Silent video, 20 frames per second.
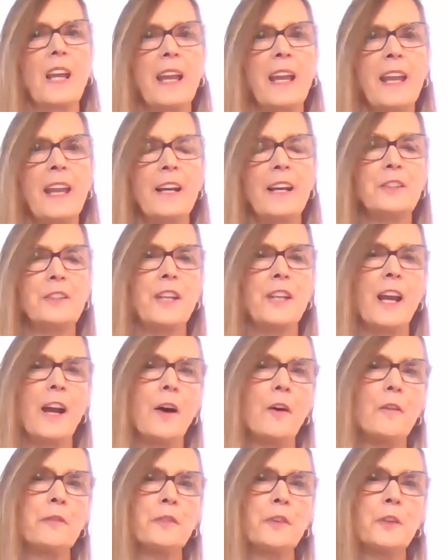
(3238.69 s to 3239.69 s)
And
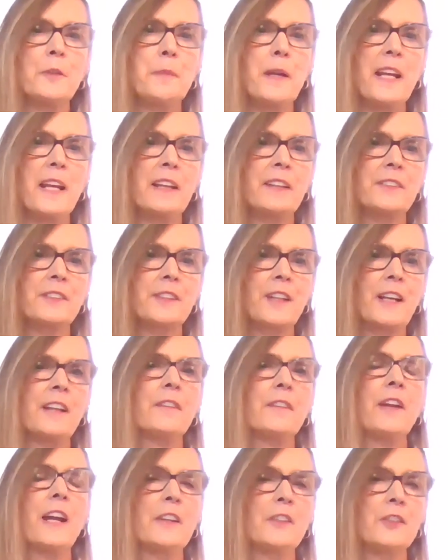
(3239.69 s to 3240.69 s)
how food banks kind
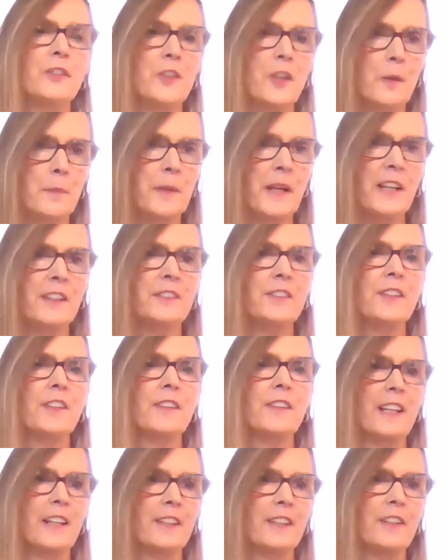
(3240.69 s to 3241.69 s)
of hedge their bets at
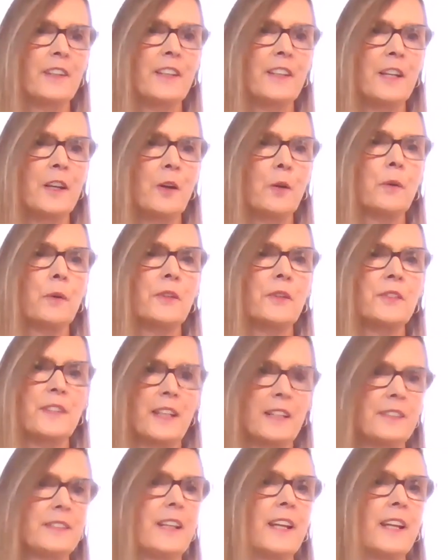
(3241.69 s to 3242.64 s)
the end of the year was they'd